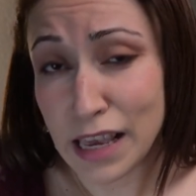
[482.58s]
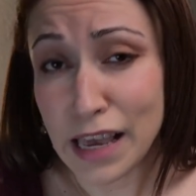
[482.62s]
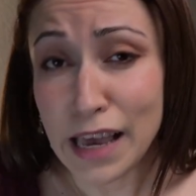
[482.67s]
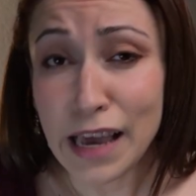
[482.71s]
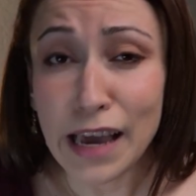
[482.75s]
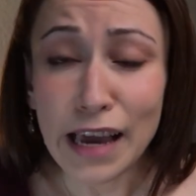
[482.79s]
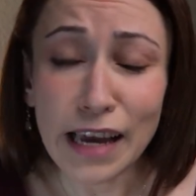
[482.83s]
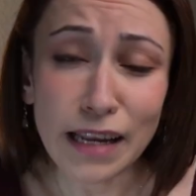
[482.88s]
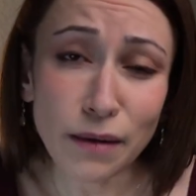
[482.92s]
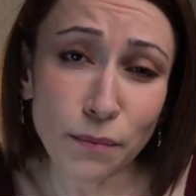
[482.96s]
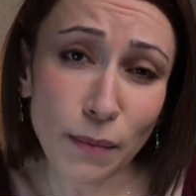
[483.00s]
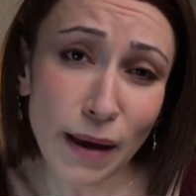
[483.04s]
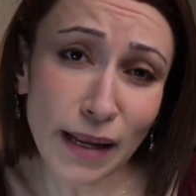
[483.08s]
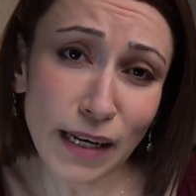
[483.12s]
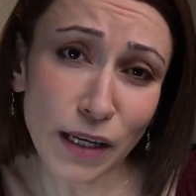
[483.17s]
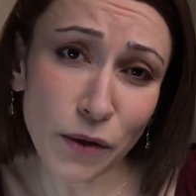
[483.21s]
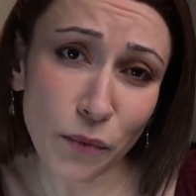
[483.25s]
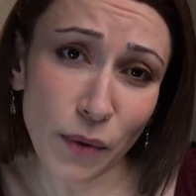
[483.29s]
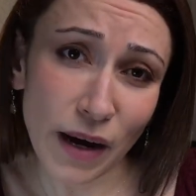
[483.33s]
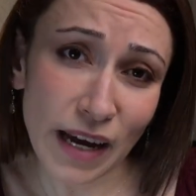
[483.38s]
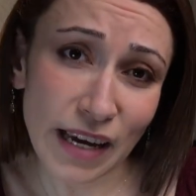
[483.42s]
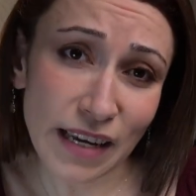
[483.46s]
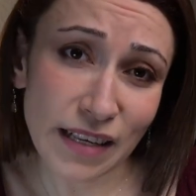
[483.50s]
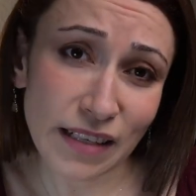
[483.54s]
In many
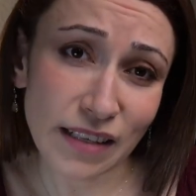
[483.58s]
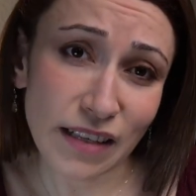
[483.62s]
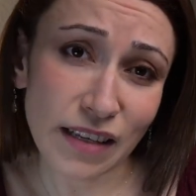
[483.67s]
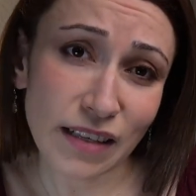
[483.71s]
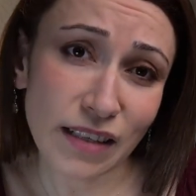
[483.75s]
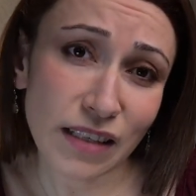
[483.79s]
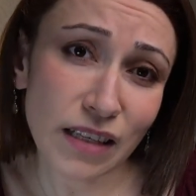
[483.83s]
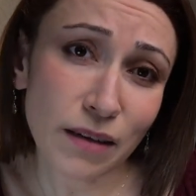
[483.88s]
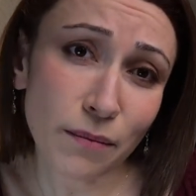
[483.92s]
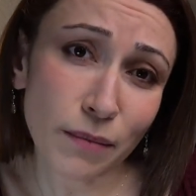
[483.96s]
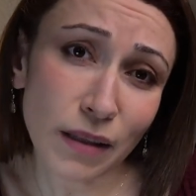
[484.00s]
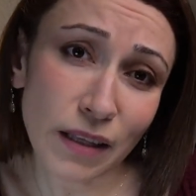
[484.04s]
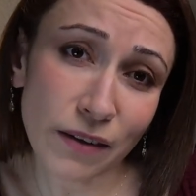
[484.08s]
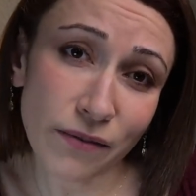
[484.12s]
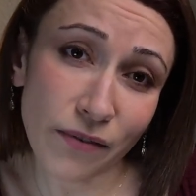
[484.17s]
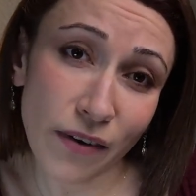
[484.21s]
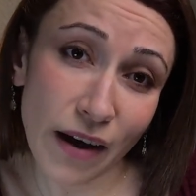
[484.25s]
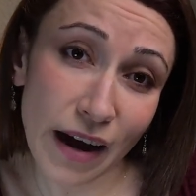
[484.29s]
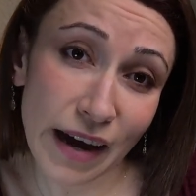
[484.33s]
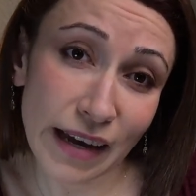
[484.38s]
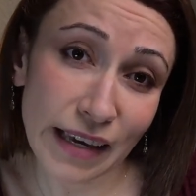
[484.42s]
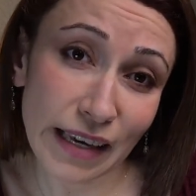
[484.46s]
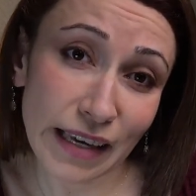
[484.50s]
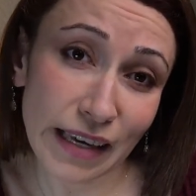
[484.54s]
ways,
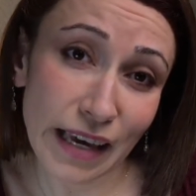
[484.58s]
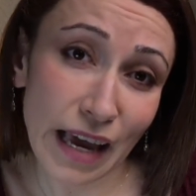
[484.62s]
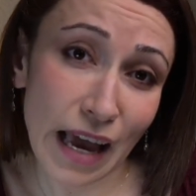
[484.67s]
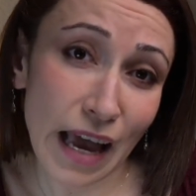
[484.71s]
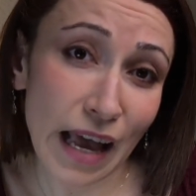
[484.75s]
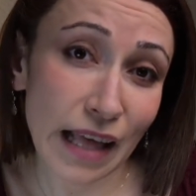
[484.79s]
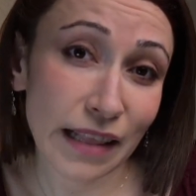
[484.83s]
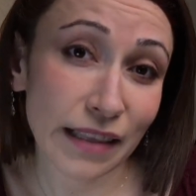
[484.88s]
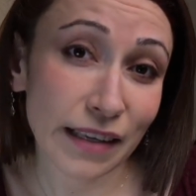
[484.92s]
simplifying and